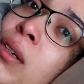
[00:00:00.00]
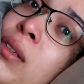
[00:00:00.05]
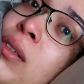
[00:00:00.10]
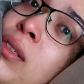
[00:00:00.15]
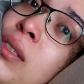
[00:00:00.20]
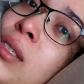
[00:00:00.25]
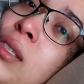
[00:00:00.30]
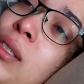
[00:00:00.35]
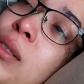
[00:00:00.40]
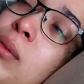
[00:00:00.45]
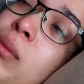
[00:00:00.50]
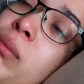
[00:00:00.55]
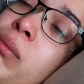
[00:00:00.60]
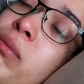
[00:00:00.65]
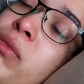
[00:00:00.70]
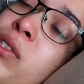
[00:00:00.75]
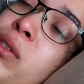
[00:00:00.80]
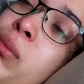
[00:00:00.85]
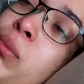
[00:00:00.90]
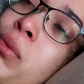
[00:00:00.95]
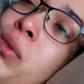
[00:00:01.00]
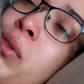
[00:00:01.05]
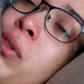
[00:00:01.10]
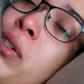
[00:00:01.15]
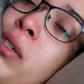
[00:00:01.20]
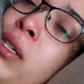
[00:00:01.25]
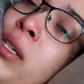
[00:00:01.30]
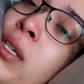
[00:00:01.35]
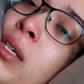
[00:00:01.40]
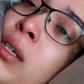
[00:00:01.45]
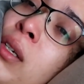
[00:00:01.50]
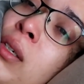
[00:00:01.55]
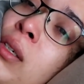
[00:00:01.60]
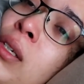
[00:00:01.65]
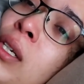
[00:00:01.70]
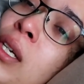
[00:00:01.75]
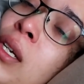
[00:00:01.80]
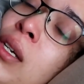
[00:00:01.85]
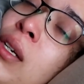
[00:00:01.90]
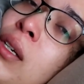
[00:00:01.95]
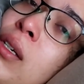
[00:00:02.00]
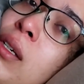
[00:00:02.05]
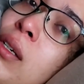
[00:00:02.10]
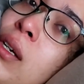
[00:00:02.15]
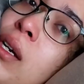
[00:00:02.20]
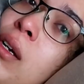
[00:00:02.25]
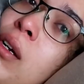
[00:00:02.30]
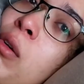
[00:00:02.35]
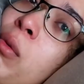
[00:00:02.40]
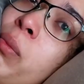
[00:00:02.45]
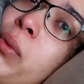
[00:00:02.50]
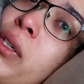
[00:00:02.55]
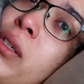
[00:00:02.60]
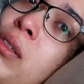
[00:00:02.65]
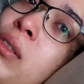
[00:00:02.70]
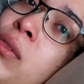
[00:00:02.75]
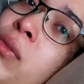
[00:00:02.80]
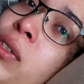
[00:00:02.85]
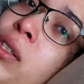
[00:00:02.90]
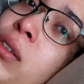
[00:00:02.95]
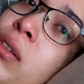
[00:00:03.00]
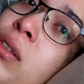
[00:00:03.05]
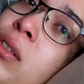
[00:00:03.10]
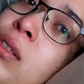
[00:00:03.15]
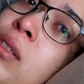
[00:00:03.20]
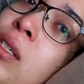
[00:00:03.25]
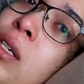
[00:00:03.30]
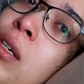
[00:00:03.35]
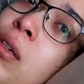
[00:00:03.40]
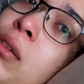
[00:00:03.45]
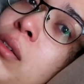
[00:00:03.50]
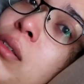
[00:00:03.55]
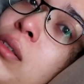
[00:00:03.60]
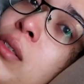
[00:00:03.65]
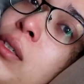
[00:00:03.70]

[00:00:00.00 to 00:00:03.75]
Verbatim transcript: us, supporting, helping us figure this out,